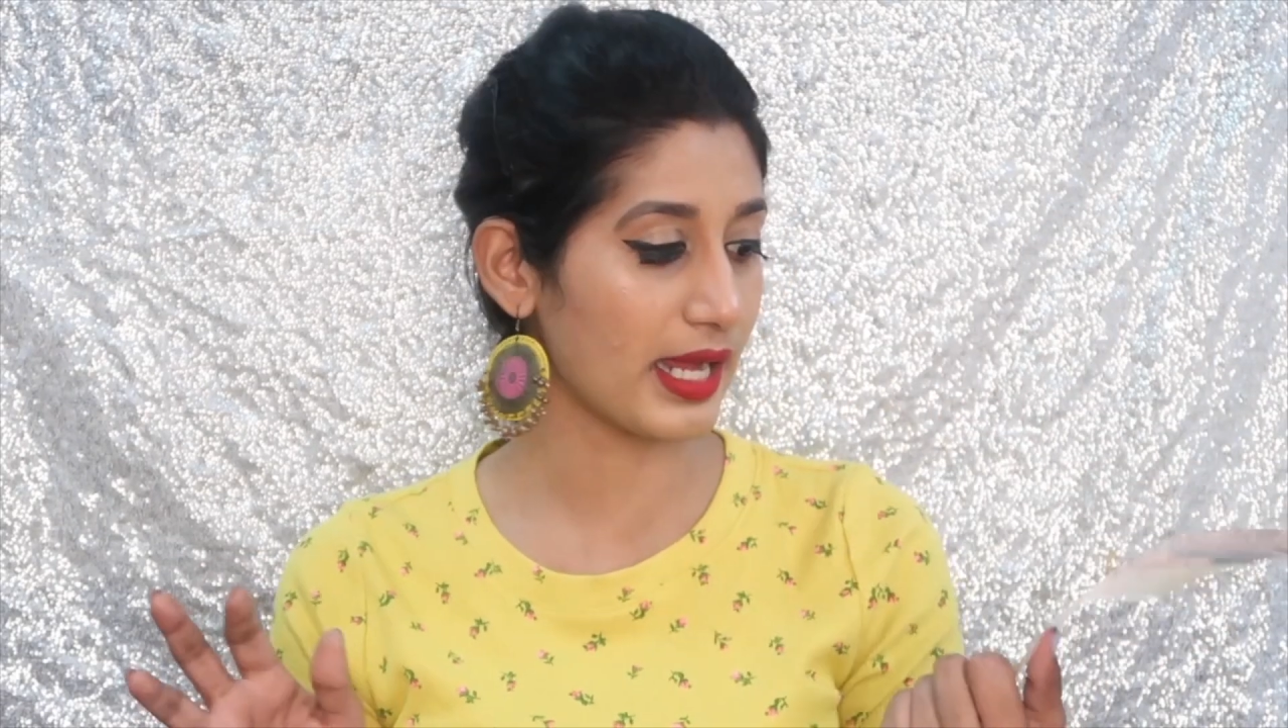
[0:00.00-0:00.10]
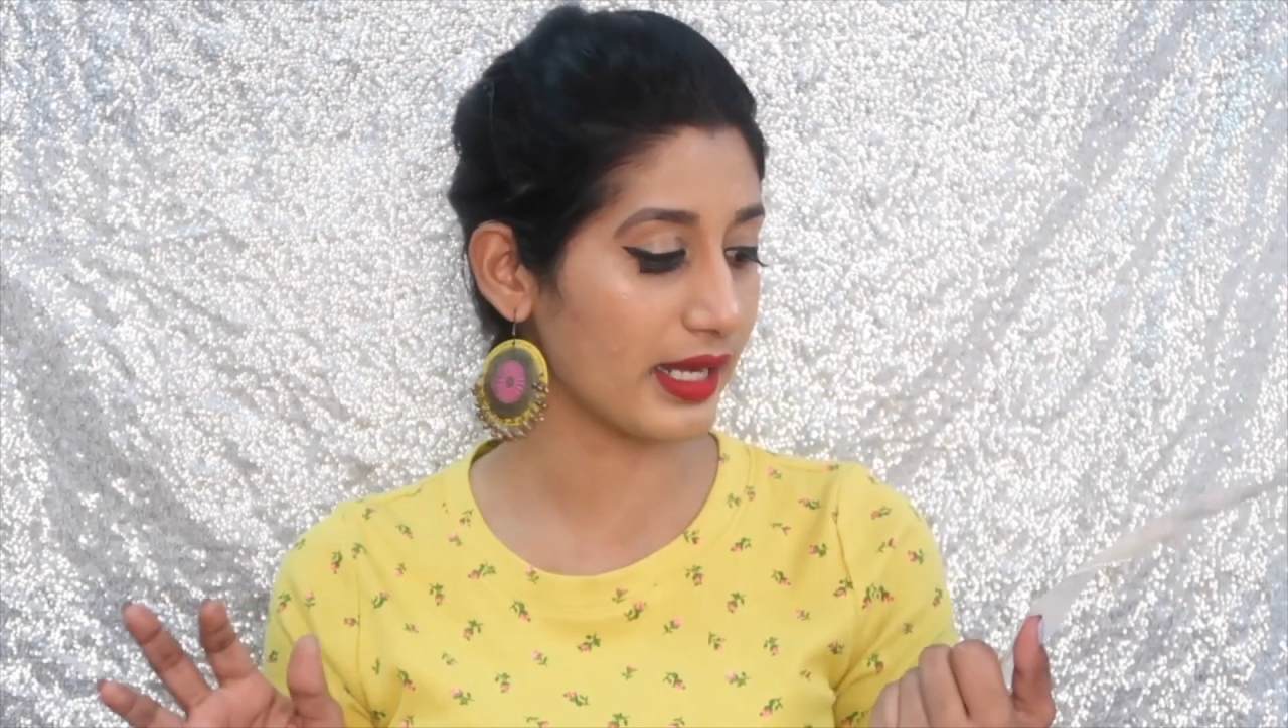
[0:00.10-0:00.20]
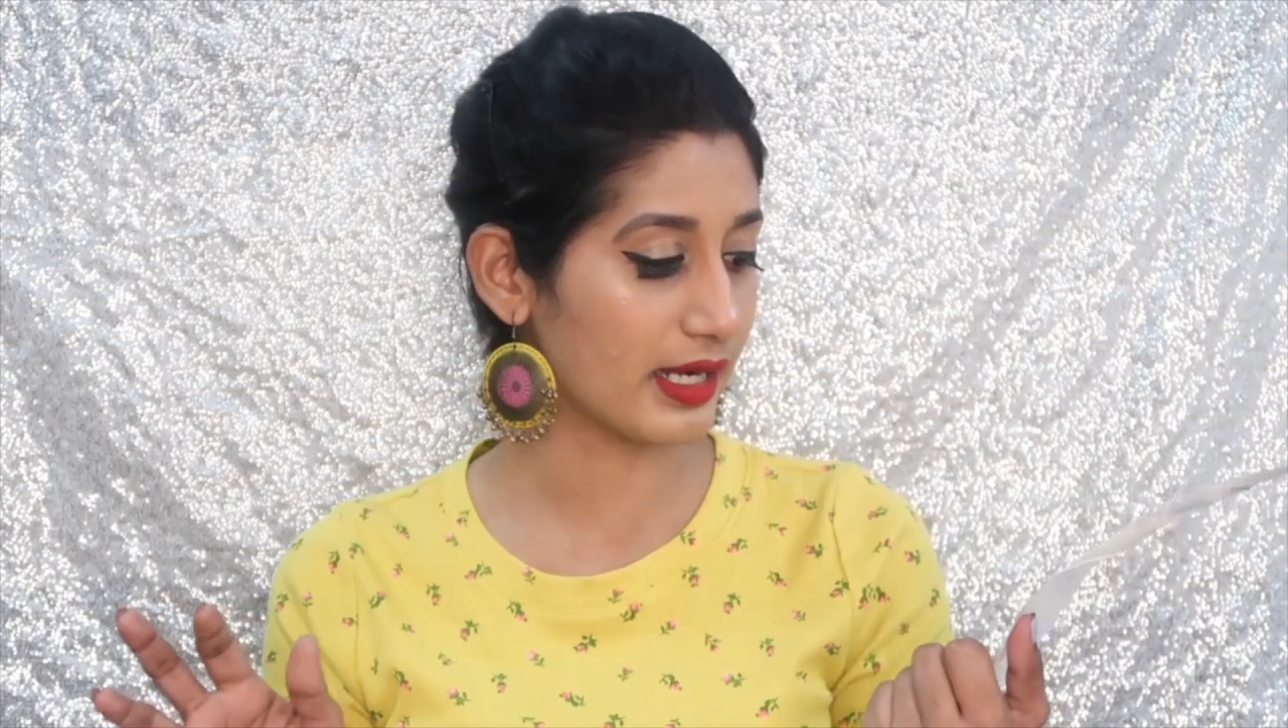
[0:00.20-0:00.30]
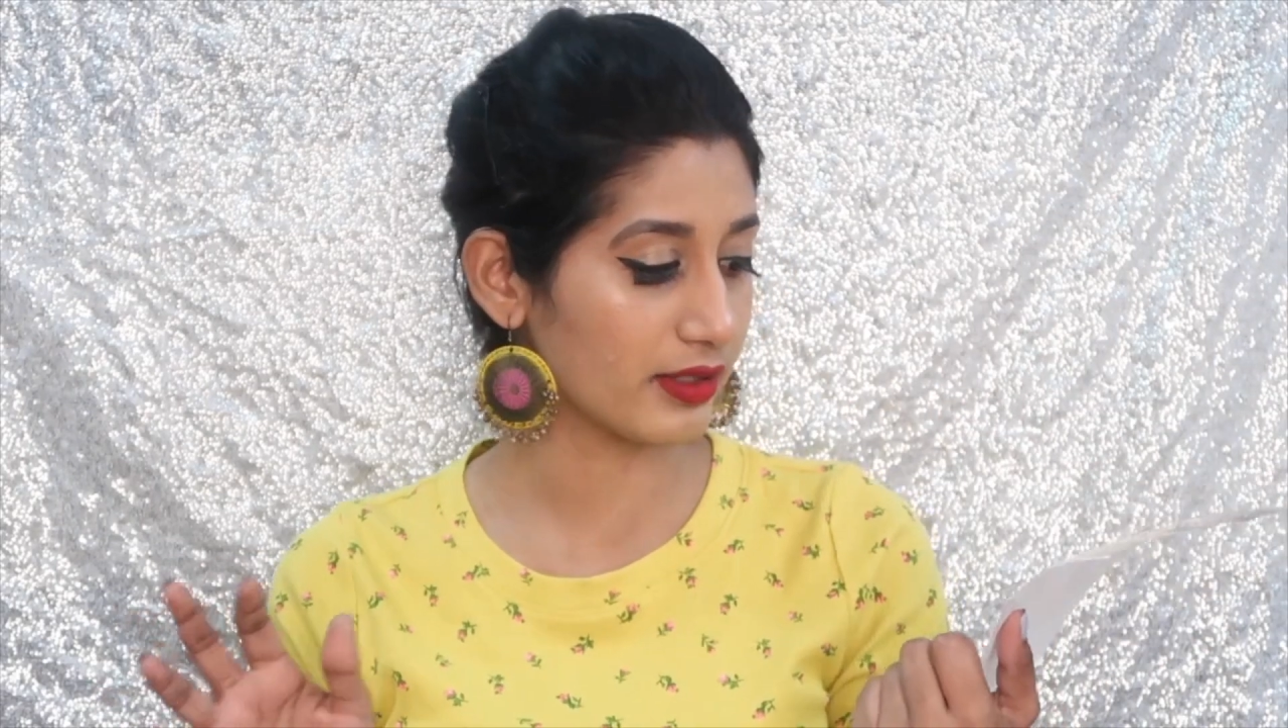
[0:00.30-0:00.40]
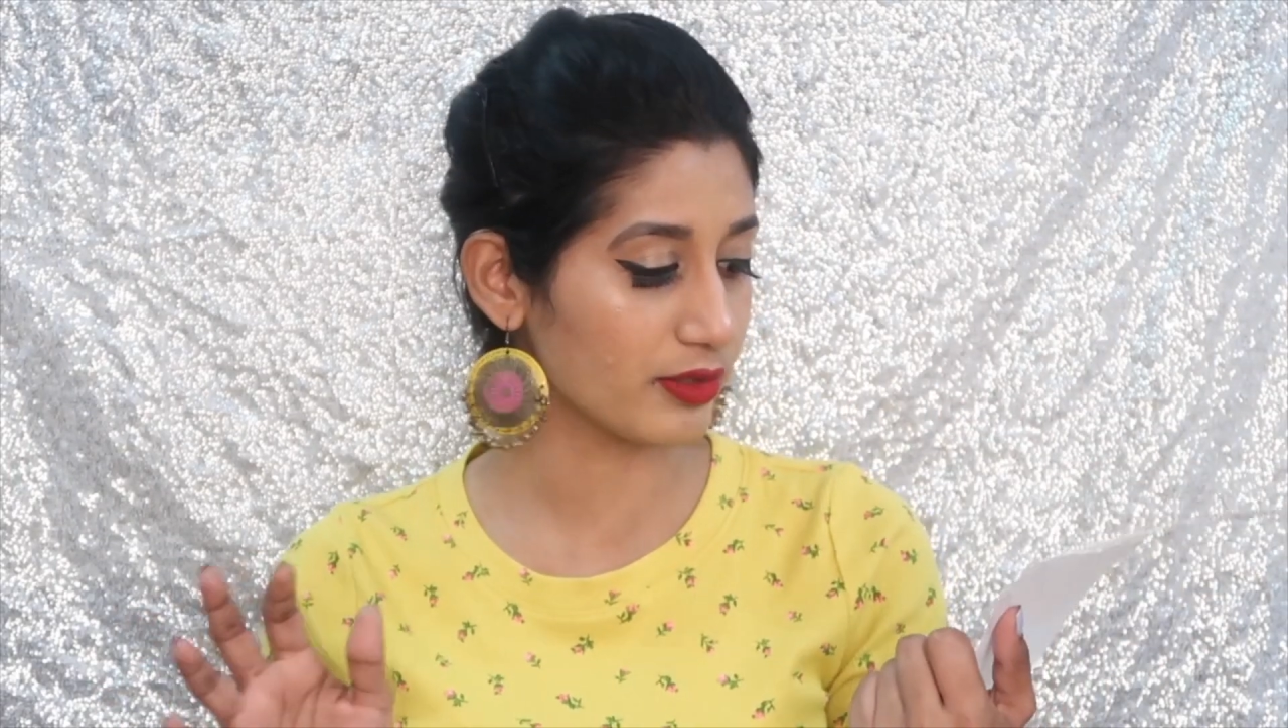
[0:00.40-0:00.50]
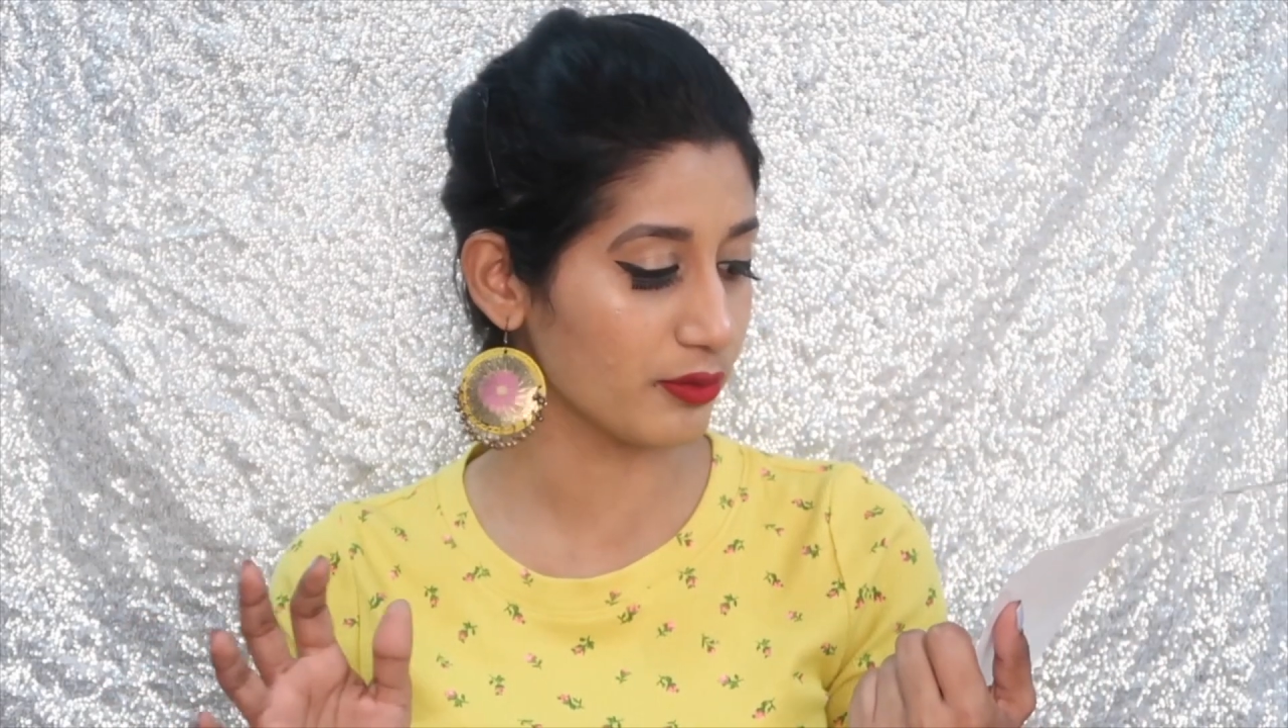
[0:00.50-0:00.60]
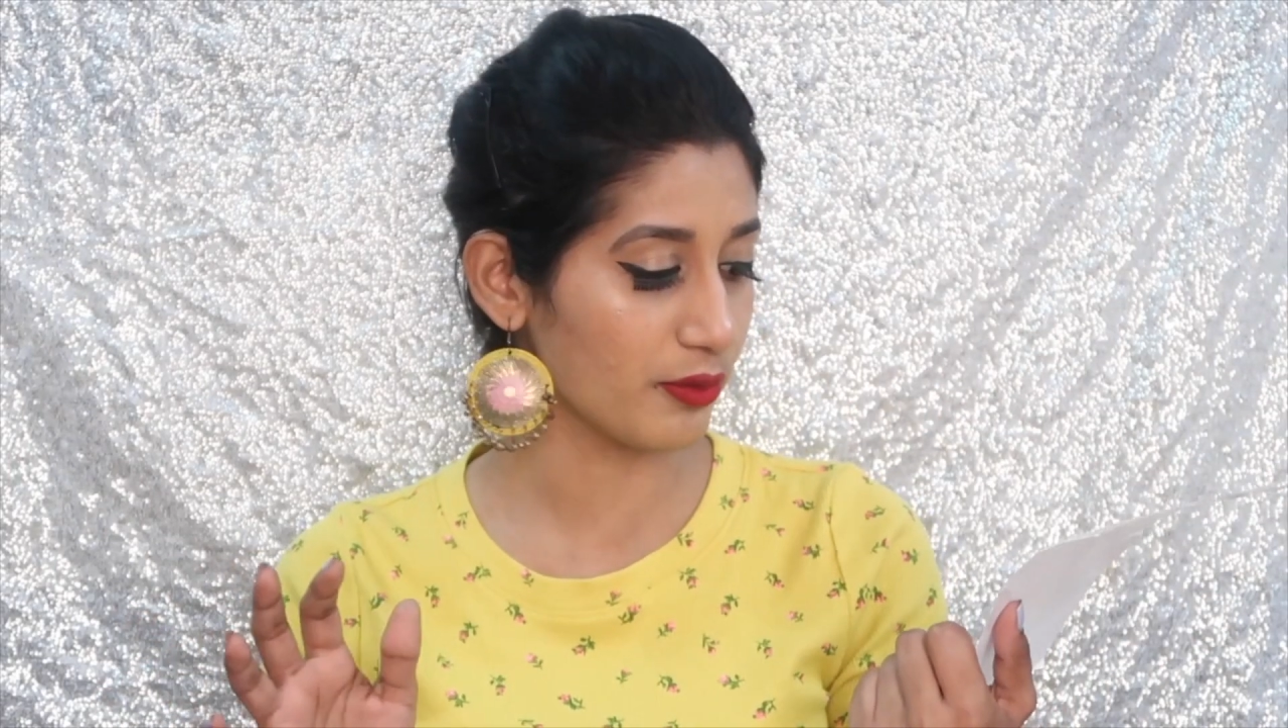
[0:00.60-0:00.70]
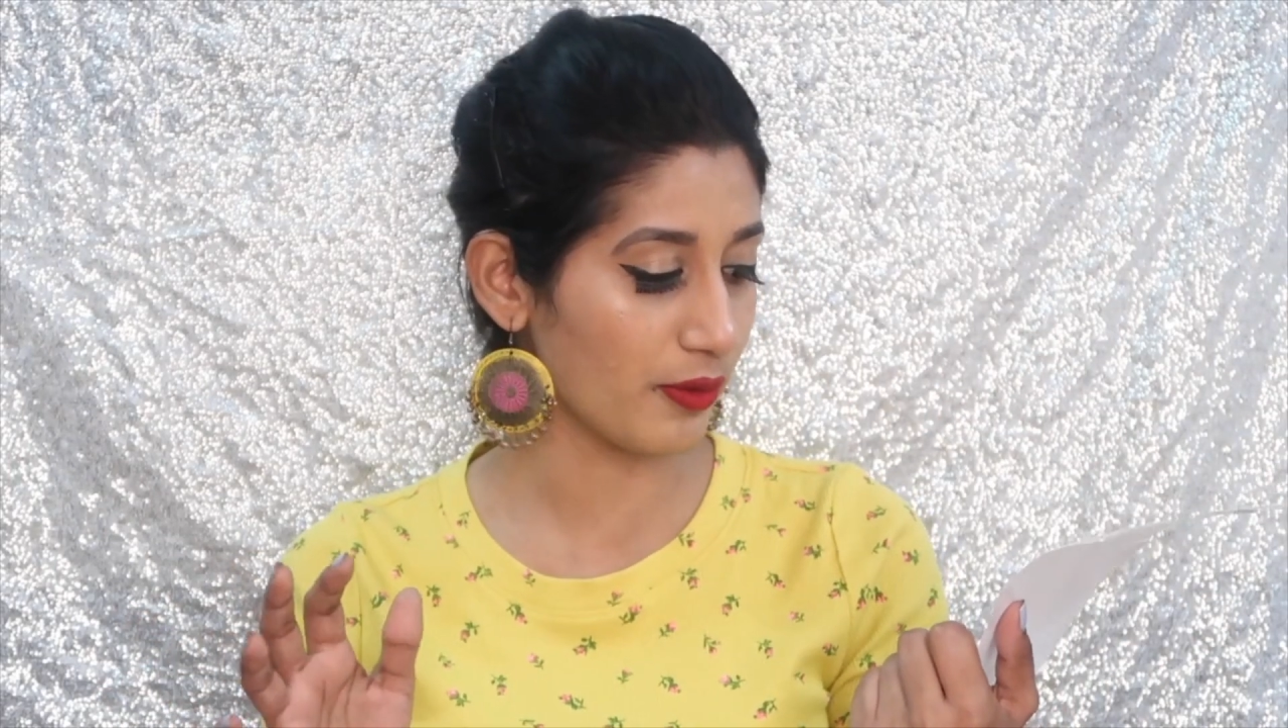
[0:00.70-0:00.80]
Like you